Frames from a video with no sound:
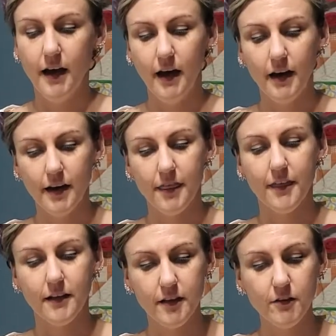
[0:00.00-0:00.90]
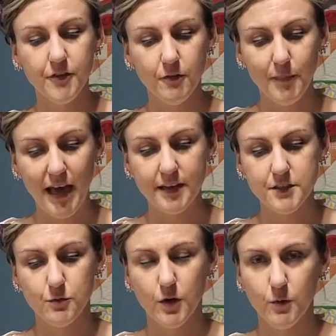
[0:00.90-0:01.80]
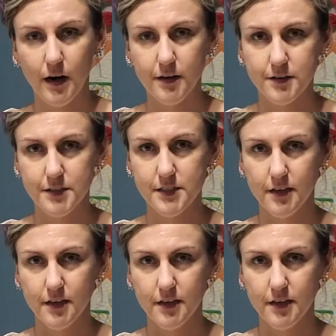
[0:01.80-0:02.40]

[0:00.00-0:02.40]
The clear view mask requires,